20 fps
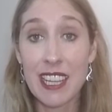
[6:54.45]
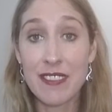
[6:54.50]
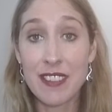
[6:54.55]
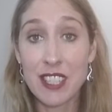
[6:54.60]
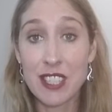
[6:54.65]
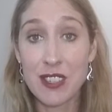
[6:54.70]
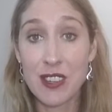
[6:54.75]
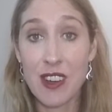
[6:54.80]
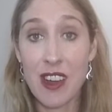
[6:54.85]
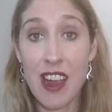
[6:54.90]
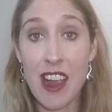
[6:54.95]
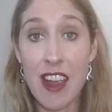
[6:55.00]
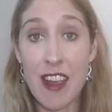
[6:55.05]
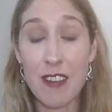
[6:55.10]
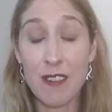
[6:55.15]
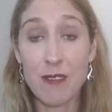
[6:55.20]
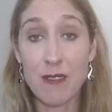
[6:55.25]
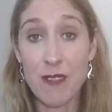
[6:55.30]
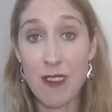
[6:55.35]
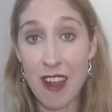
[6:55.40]
a try
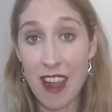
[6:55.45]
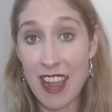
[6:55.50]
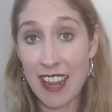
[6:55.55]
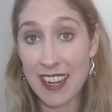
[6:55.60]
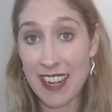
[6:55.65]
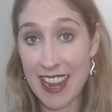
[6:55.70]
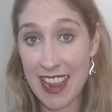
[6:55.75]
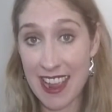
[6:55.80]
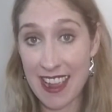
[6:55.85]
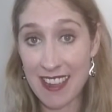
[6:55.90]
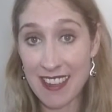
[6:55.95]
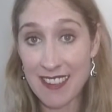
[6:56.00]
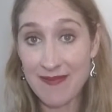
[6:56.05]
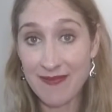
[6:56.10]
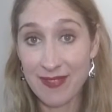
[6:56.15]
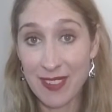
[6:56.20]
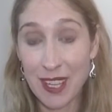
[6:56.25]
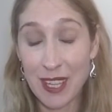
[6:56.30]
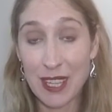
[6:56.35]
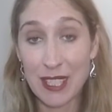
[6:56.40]
right now.
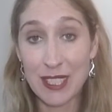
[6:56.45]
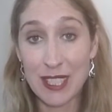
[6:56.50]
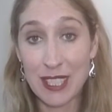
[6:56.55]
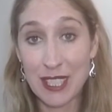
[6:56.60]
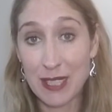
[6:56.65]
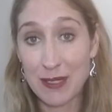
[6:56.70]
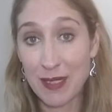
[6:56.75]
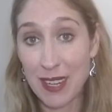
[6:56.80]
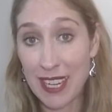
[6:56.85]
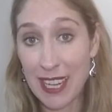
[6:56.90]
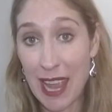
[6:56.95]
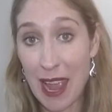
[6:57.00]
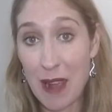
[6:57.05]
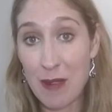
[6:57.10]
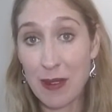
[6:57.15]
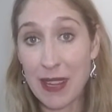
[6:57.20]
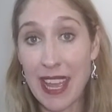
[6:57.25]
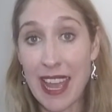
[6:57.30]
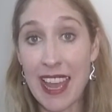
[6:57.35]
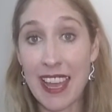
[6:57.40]
So to recap,
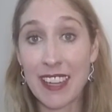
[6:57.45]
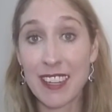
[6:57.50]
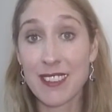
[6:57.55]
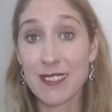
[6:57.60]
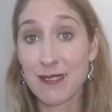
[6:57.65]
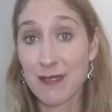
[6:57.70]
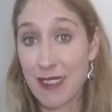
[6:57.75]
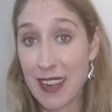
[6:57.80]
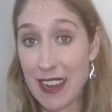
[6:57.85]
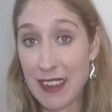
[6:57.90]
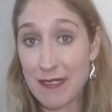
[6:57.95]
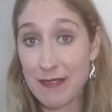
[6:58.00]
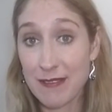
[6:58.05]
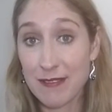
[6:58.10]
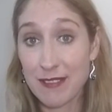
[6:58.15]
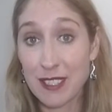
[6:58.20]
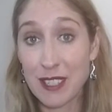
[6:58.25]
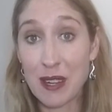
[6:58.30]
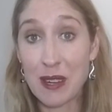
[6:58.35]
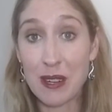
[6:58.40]
we had
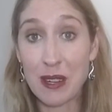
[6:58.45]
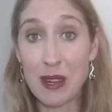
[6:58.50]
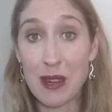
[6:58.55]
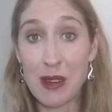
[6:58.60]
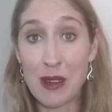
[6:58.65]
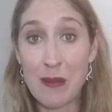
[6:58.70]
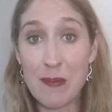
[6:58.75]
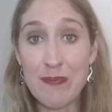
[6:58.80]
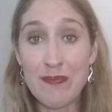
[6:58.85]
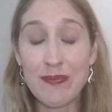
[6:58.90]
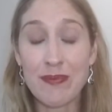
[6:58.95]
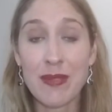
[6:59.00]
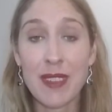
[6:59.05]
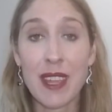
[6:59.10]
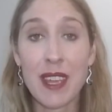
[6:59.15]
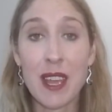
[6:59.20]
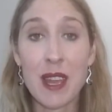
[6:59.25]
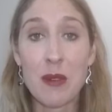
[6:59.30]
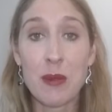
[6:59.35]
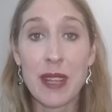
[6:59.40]
Reve.com,
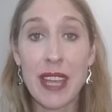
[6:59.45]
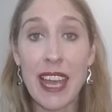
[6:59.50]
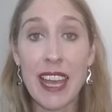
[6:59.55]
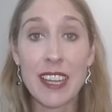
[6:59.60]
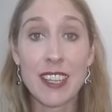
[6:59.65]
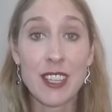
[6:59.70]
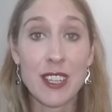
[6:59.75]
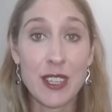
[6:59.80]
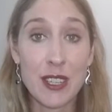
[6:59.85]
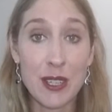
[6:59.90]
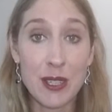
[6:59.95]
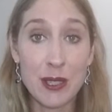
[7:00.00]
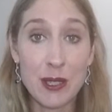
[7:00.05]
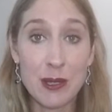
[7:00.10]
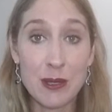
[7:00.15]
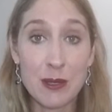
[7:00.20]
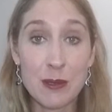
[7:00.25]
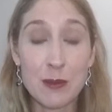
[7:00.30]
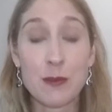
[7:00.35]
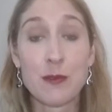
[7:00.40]
we had
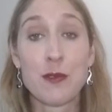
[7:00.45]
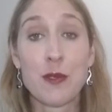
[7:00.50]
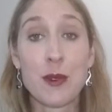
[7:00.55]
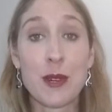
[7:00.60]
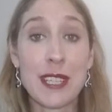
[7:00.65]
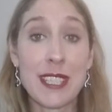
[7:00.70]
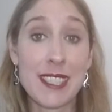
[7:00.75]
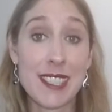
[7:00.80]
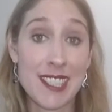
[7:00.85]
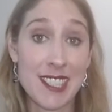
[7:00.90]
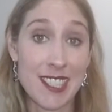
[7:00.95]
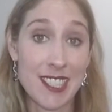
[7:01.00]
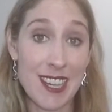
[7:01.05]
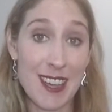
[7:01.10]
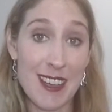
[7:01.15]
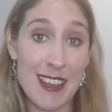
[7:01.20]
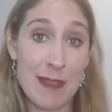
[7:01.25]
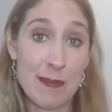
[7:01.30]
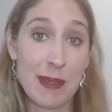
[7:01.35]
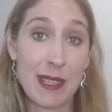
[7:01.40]
Google Voice
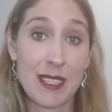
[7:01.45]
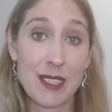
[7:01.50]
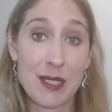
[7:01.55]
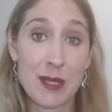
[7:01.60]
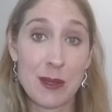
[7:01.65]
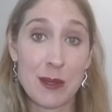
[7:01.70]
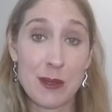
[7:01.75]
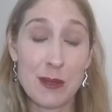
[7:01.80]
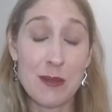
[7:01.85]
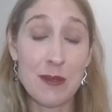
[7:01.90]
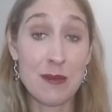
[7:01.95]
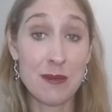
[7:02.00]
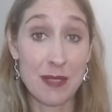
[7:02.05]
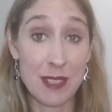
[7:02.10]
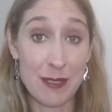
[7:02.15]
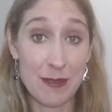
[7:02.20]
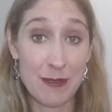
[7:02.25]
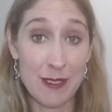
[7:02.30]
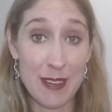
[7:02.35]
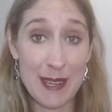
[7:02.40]
Typing Tool,
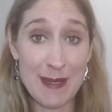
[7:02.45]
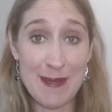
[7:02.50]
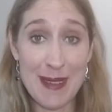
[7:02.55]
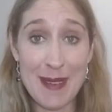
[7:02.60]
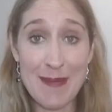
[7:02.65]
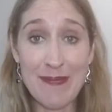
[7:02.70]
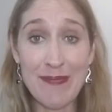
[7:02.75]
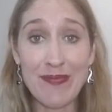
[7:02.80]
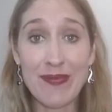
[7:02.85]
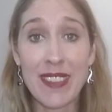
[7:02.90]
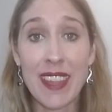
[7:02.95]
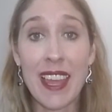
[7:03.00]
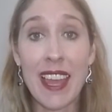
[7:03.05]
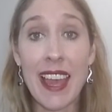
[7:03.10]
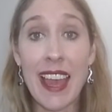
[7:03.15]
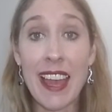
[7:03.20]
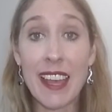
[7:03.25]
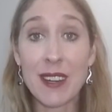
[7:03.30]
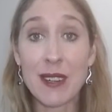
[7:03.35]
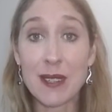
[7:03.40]
the free one,
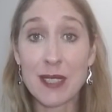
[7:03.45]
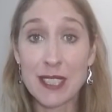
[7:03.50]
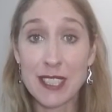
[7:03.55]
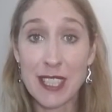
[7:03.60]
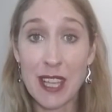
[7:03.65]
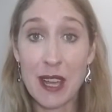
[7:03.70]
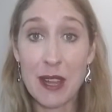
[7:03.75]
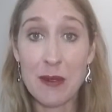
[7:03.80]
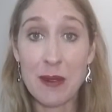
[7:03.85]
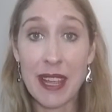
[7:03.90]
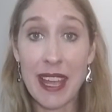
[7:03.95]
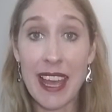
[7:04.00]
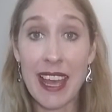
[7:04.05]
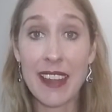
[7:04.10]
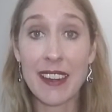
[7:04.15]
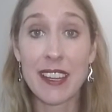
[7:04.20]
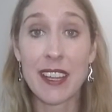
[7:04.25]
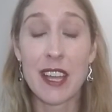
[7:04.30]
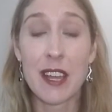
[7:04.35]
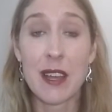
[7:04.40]
and also we
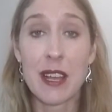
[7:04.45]
had